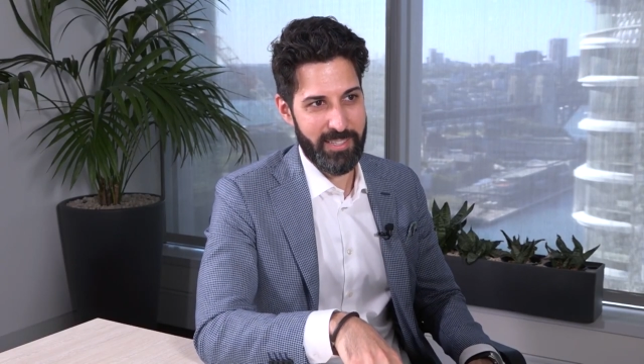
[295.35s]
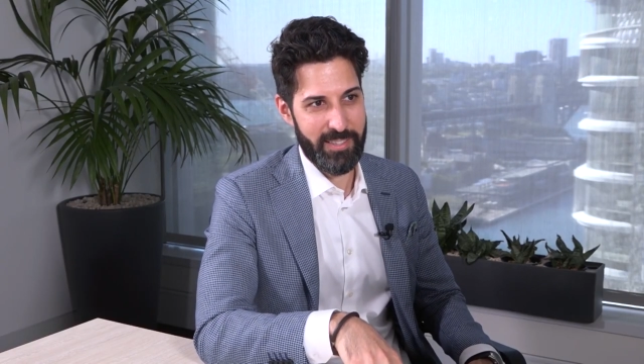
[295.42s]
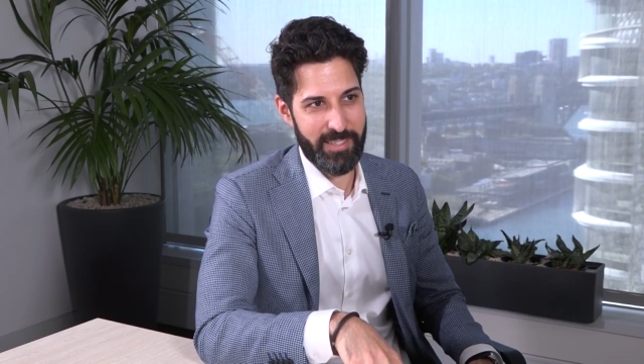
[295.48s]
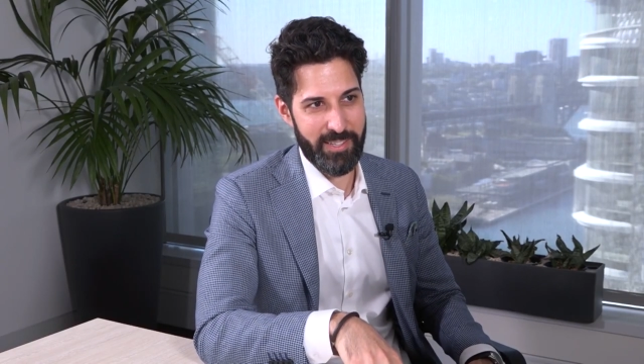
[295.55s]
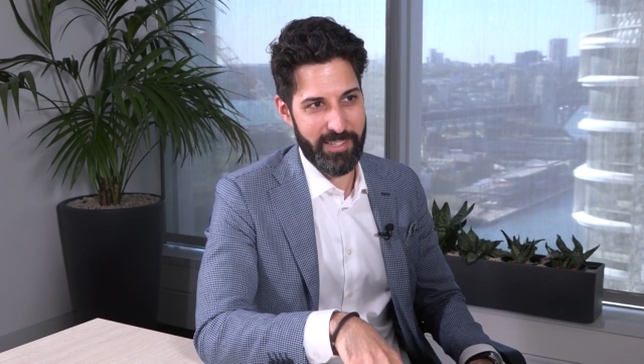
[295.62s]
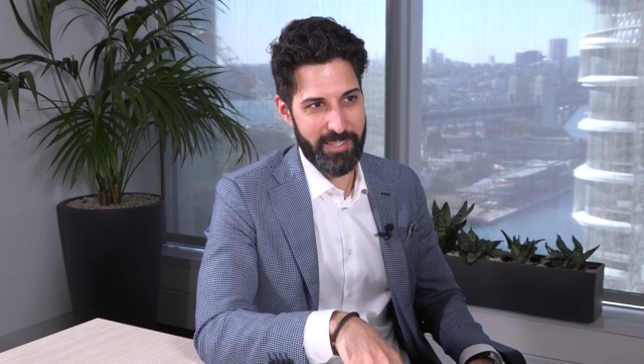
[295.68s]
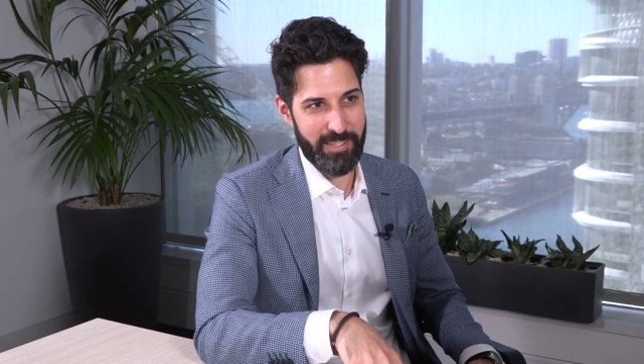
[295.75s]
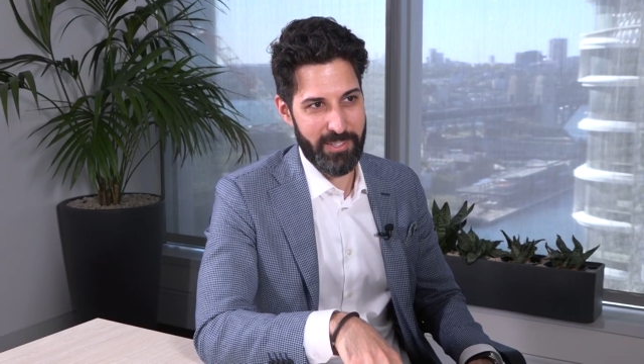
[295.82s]

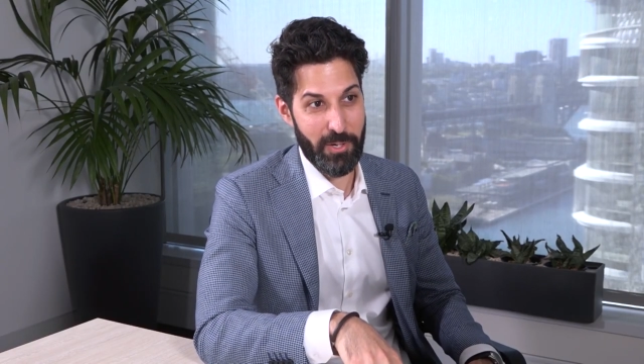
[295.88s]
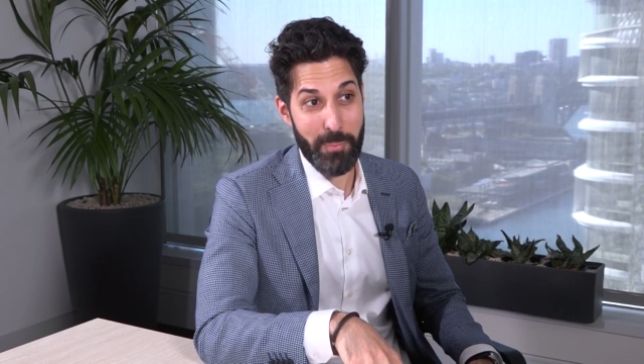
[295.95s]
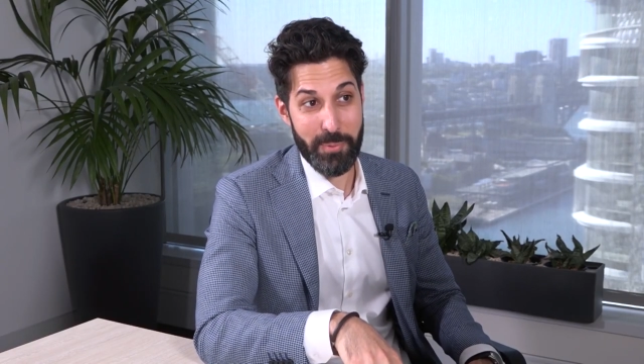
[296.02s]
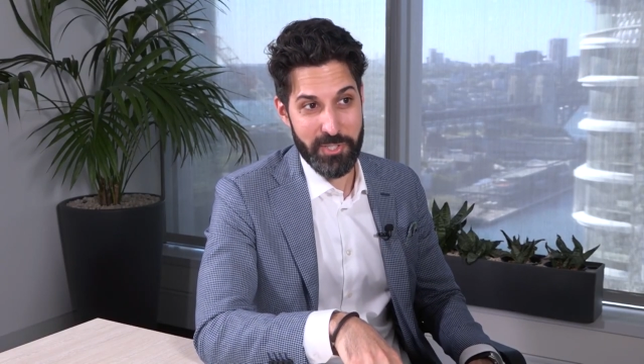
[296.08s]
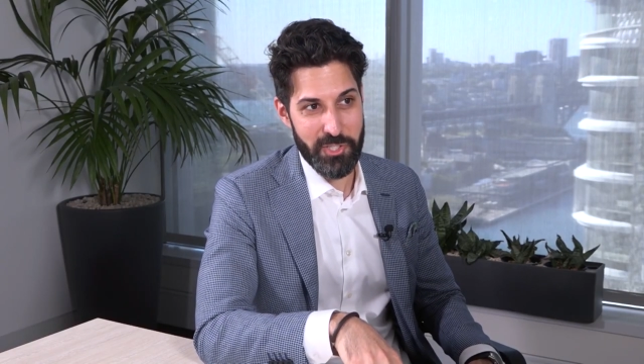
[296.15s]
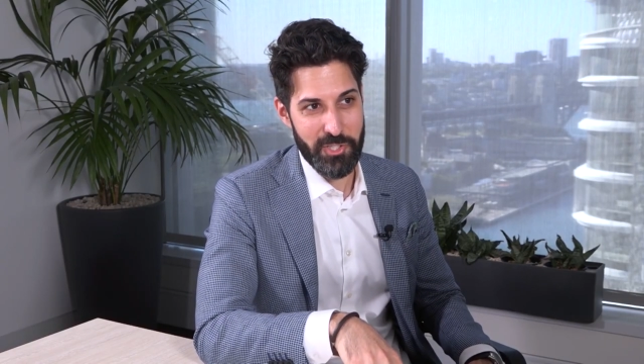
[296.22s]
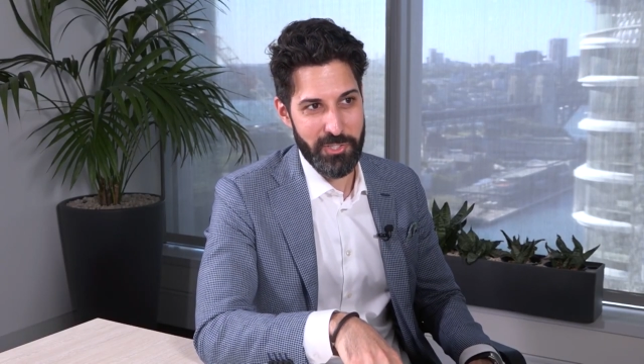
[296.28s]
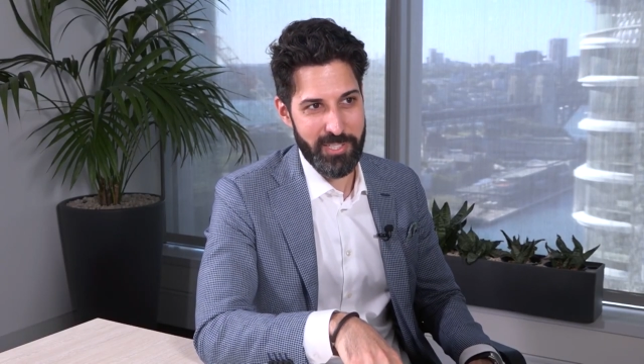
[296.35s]
the
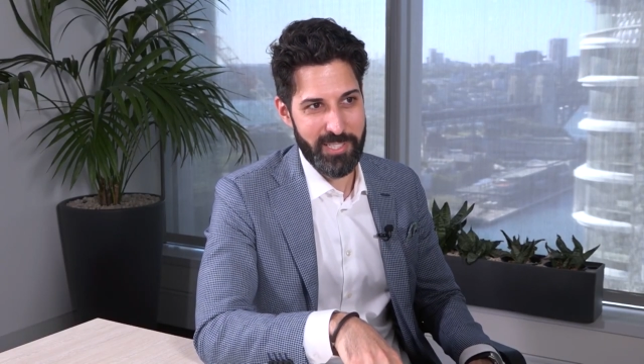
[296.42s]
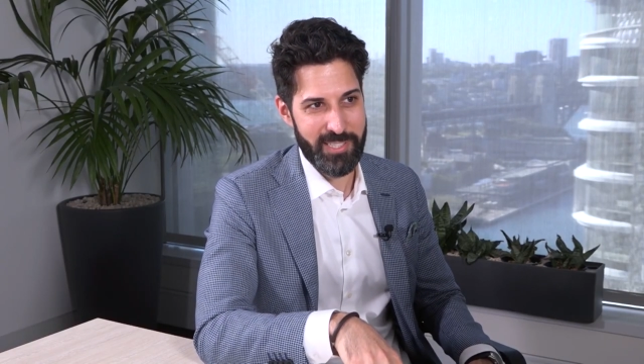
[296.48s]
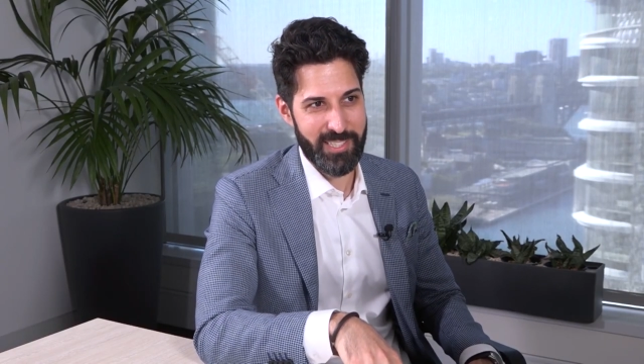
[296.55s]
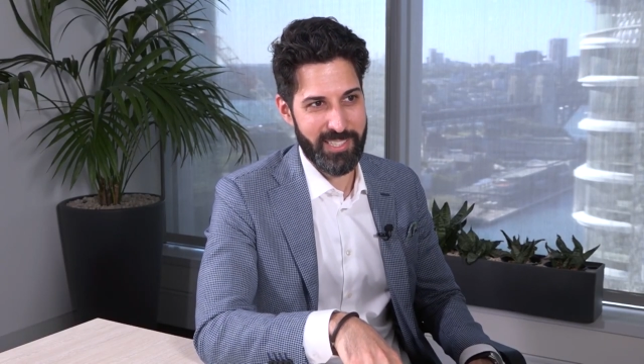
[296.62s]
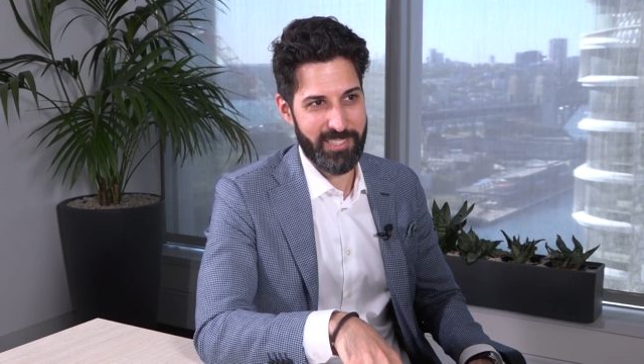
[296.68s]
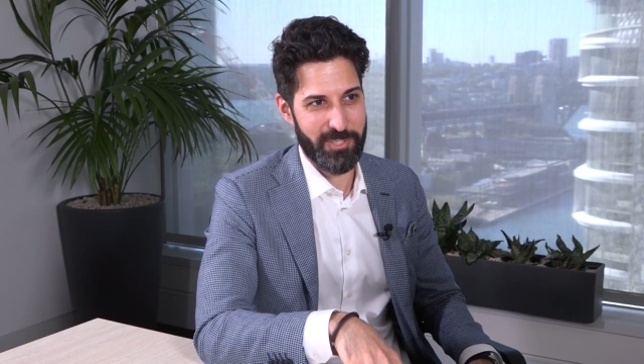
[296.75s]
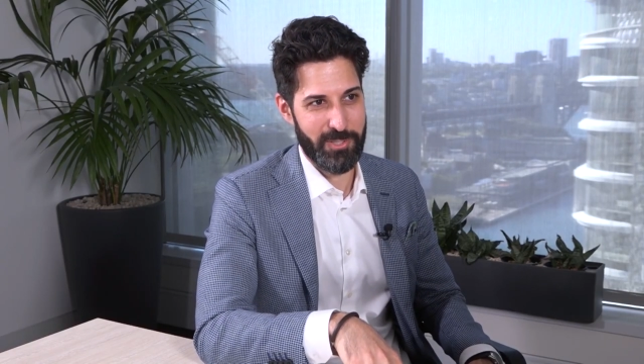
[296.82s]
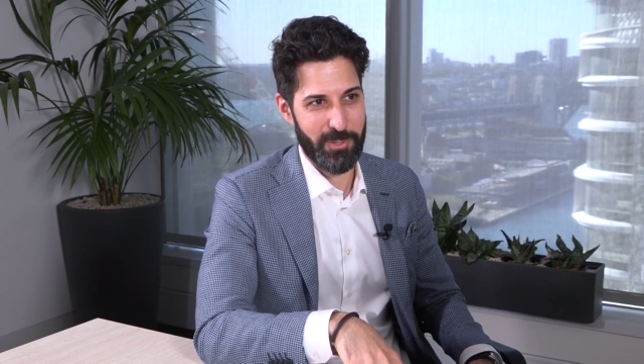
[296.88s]

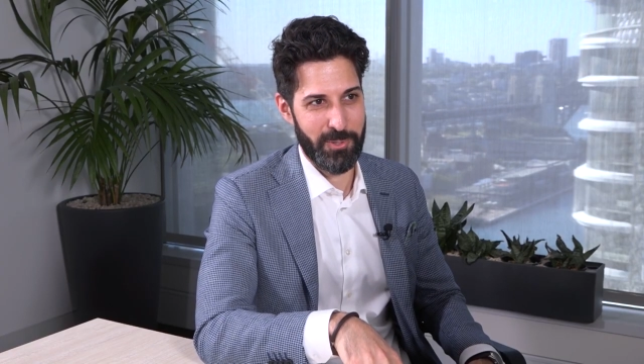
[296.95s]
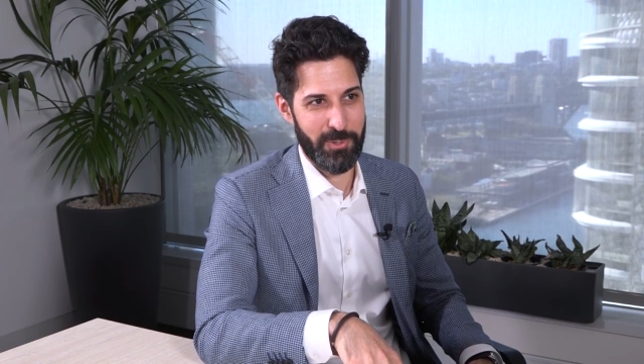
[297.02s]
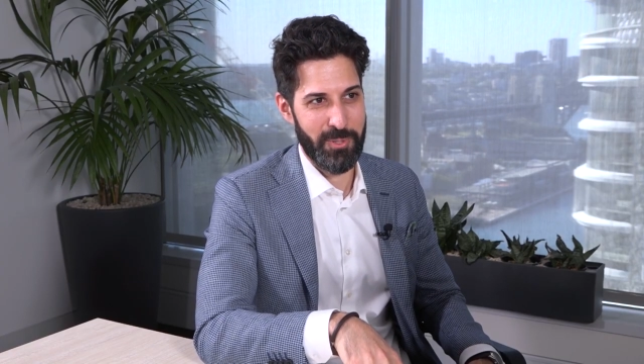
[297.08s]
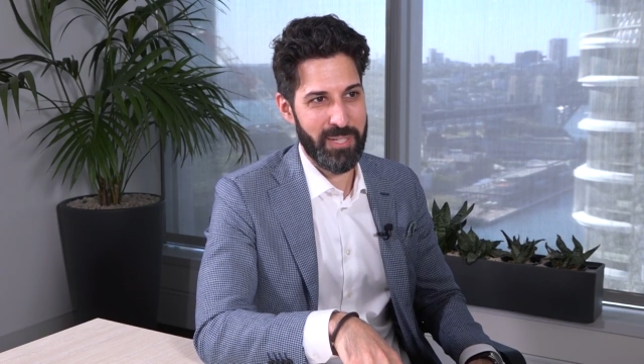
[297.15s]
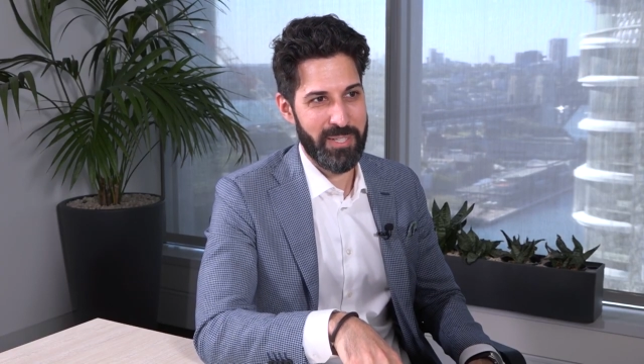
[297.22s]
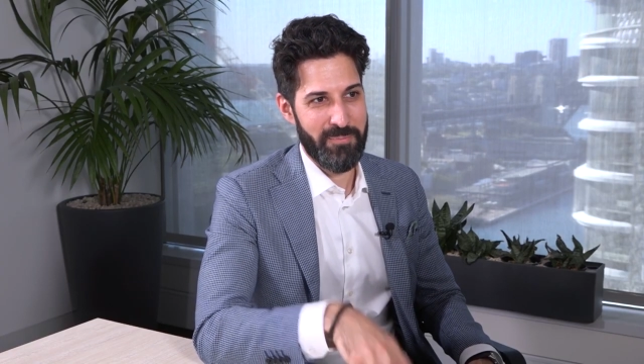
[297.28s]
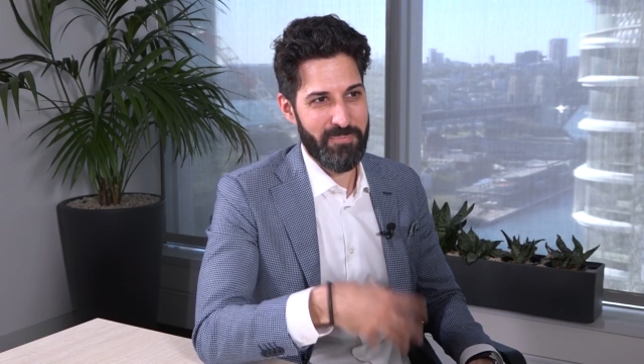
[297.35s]
opportunity to